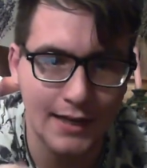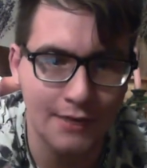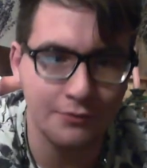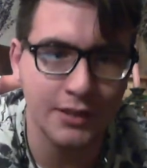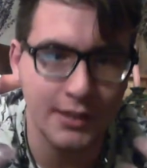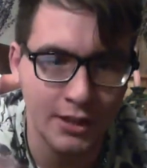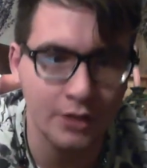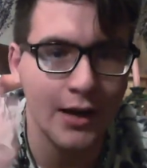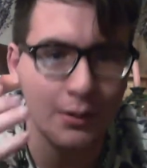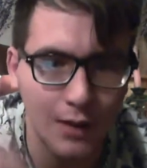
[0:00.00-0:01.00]
And every year
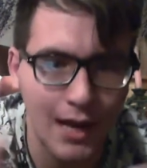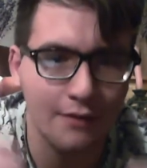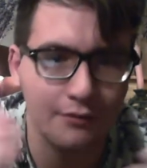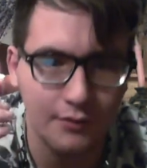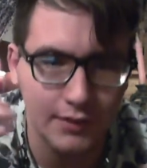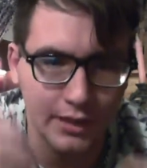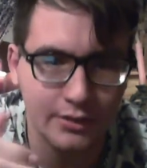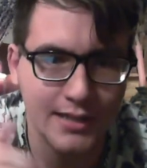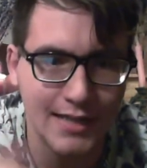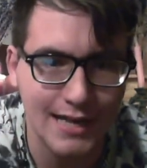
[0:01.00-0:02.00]
I will have
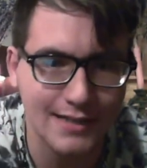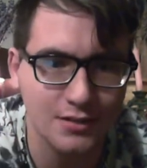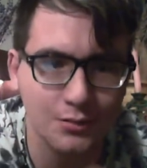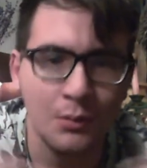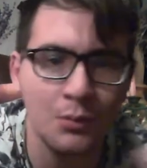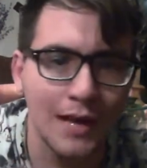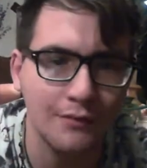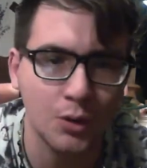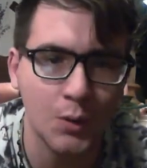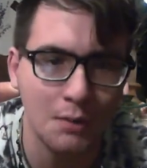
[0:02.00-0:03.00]
guaranteed access, so I won't have
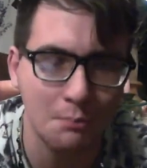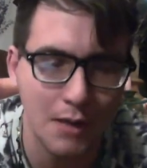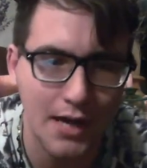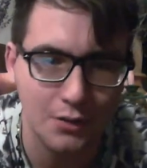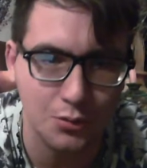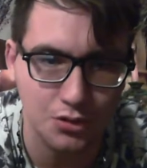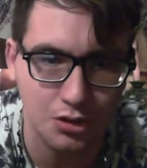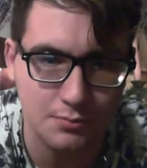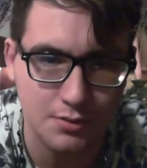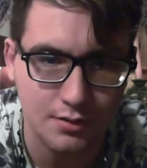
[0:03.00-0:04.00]
to go out and buy those
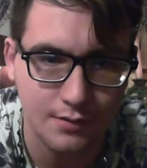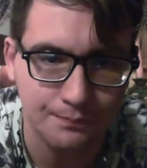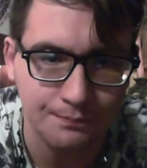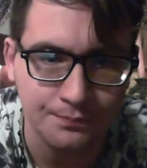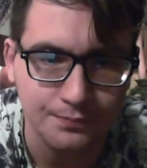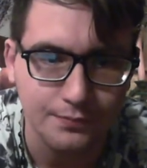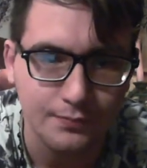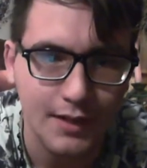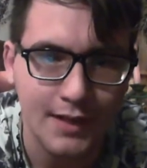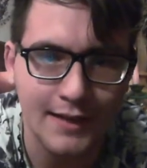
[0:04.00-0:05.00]
herbs.
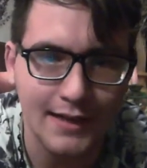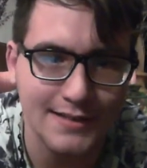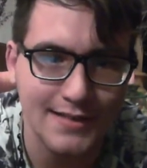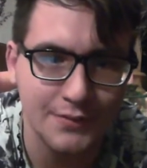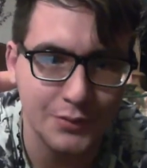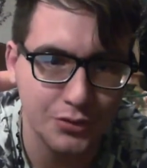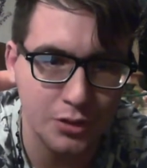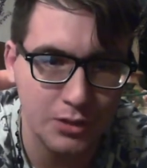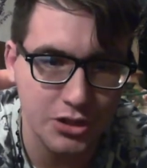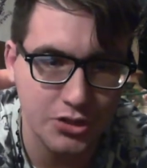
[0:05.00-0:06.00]
And that can save you so
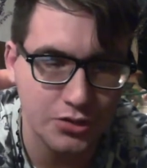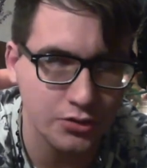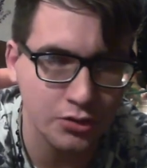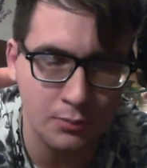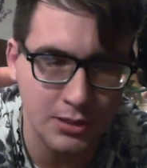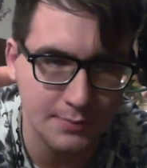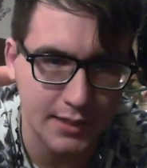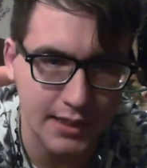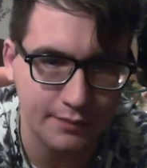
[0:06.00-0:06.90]
much money.